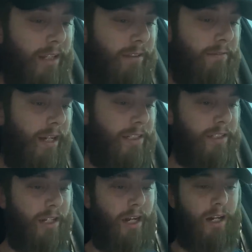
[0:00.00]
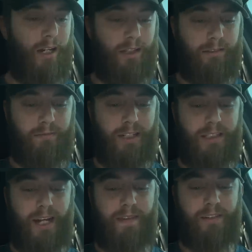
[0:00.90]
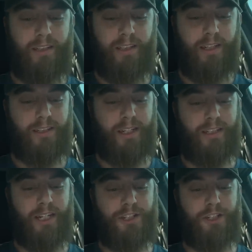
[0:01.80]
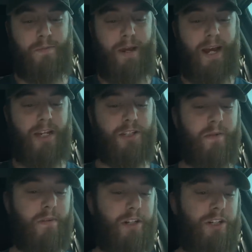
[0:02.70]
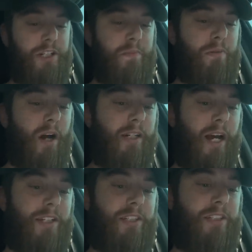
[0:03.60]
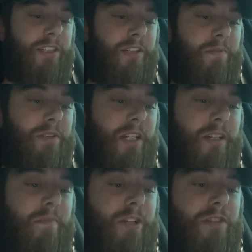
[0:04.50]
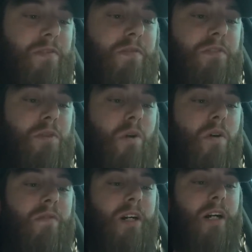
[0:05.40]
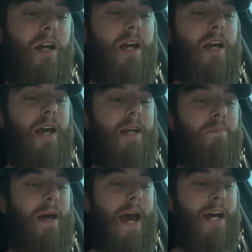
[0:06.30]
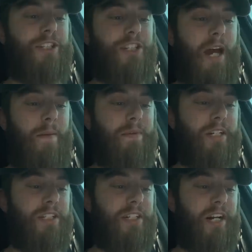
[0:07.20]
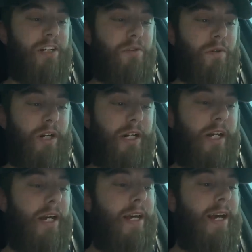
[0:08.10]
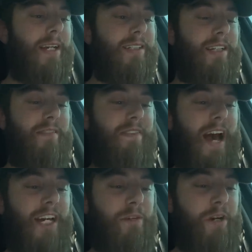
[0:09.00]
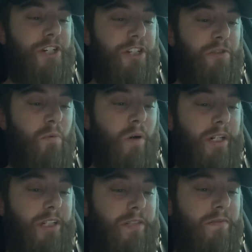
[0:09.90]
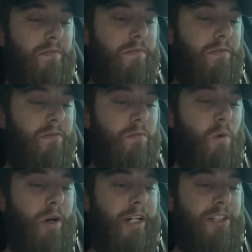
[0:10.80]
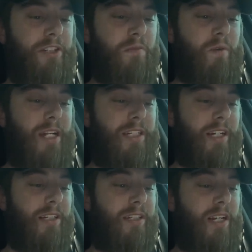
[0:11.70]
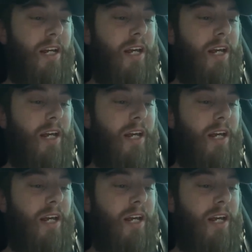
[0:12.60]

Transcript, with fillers: let's uh let's dive into this. It says Japan's emergency broadcasting system said the missile flew over and past Japanese territory. It sent evacuations warning warnings to residents